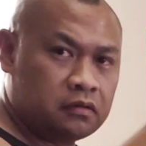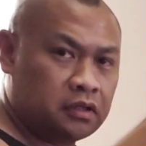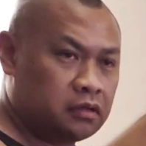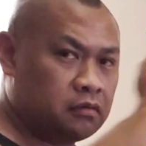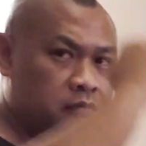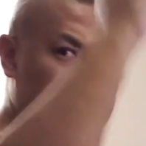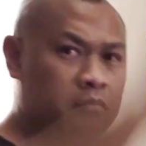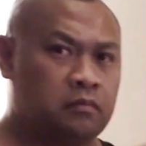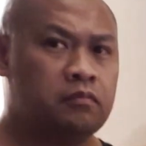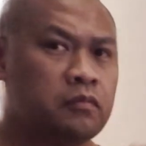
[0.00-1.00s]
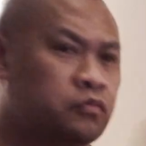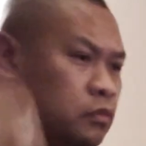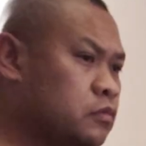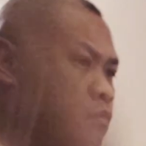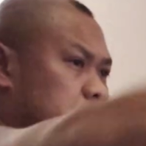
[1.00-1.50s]
You know,
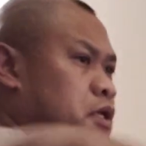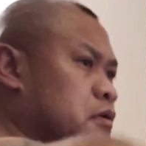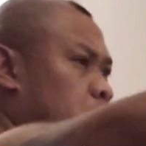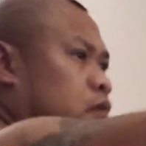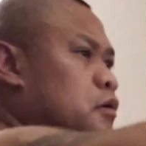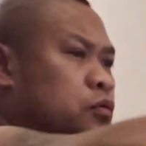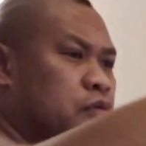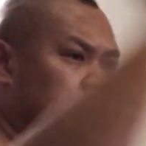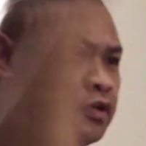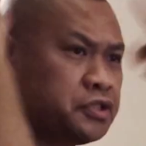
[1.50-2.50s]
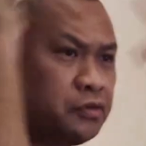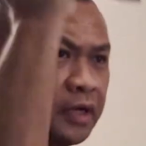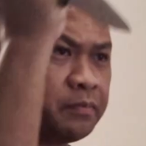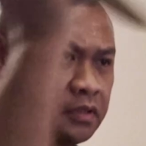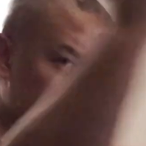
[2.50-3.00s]
see, reverse
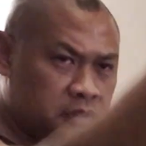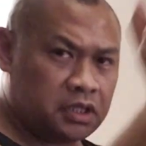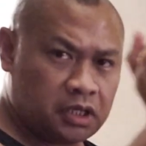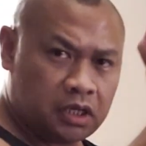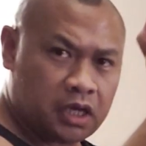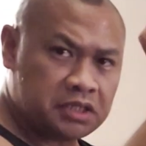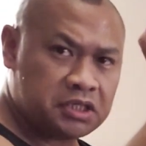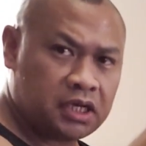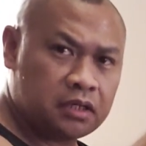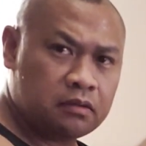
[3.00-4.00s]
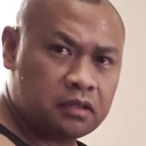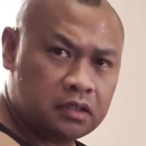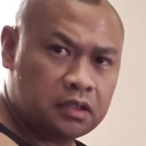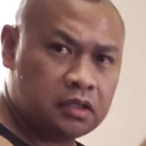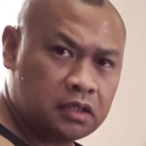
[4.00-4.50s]
grip, edge in
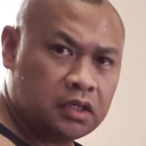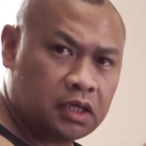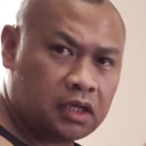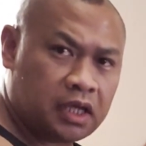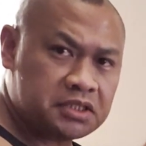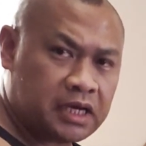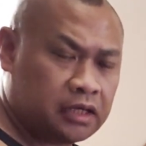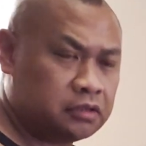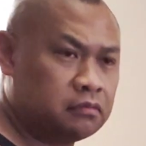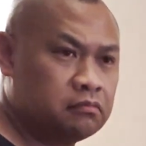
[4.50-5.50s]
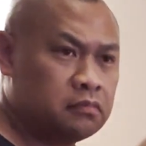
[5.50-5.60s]
and edge out.